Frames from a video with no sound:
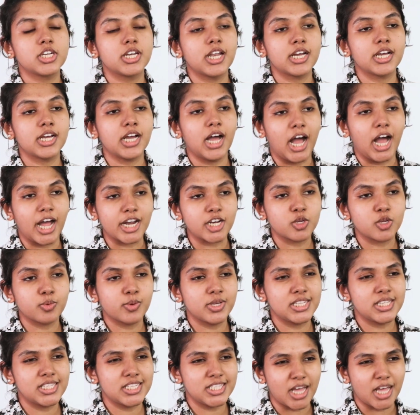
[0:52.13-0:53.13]
Lanka
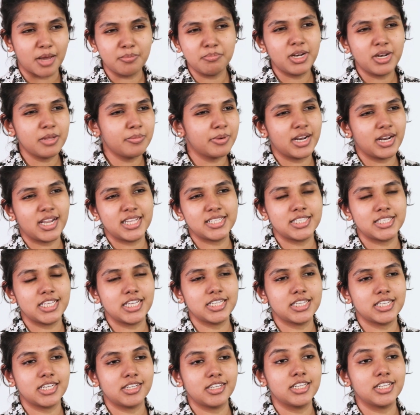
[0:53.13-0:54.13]
underwent some
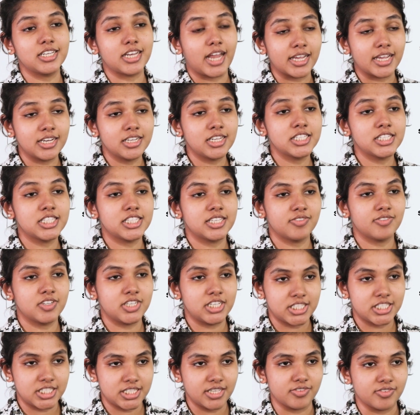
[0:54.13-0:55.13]
liberalization in
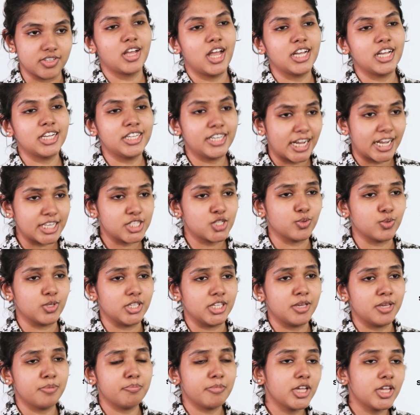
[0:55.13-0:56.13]
1977,
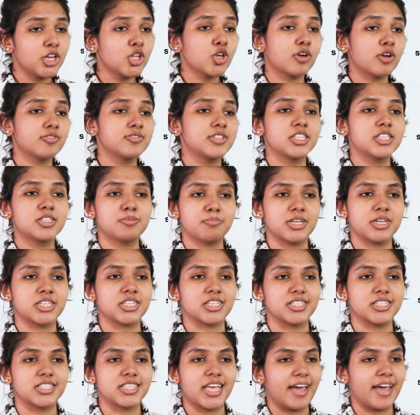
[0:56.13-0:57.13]
gradually many of these
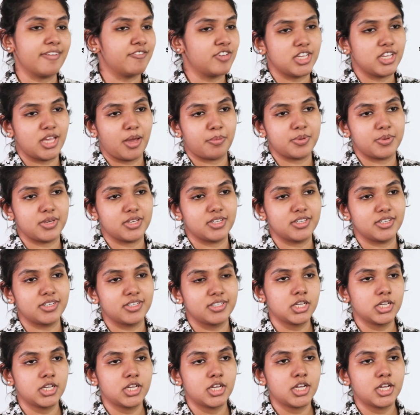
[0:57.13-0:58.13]
measures have reappeared.
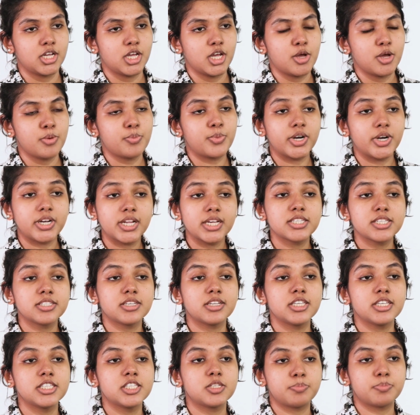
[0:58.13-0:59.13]

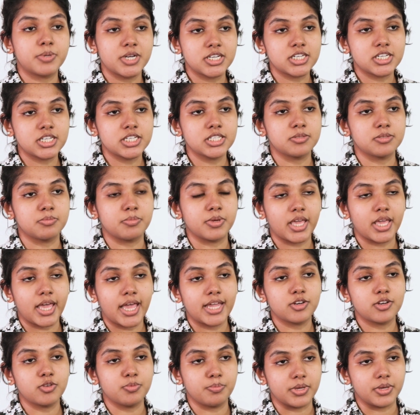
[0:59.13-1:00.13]
Protectionist pressures
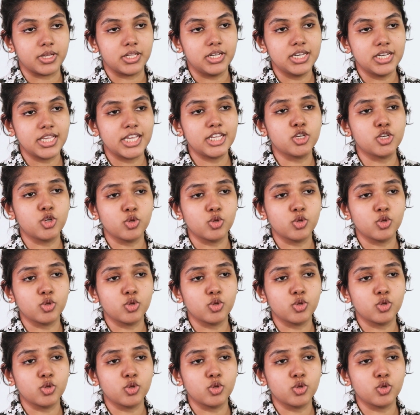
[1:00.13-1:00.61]
began to build in